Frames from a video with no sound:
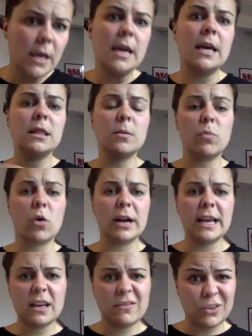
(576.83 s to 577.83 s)
In the
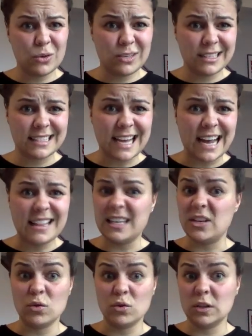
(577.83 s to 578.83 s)
morning, if you decide that
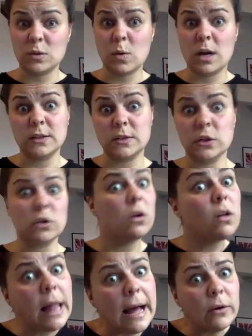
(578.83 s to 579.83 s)
you just want to circle
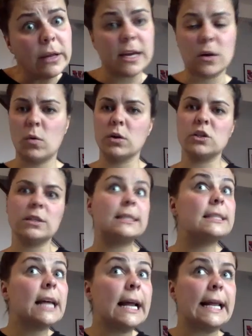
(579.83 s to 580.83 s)
cloudy or just
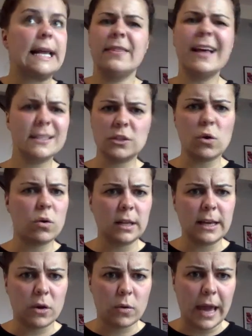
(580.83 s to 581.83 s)
sunny, that's
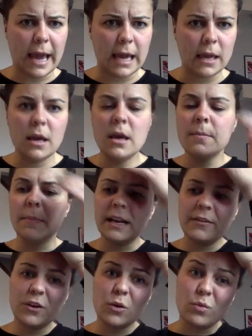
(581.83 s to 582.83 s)
totally okay. But
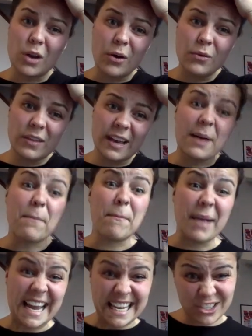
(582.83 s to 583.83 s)
if you know that it
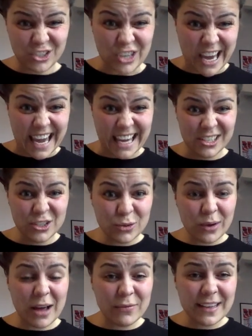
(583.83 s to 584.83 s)
might change
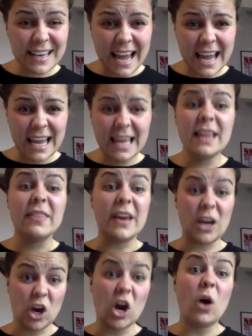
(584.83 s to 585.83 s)
throughout the day,
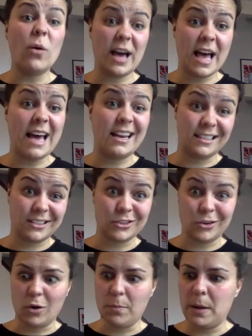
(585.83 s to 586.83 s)
then go ahead and
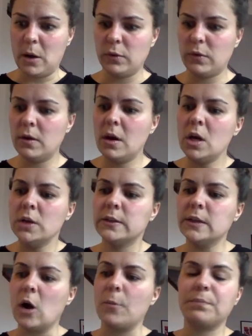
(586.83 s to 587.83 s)
circle both.
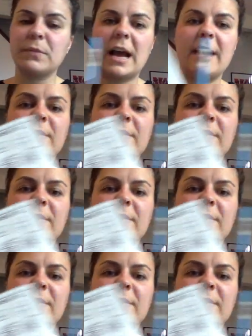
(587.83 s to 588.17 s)
So I've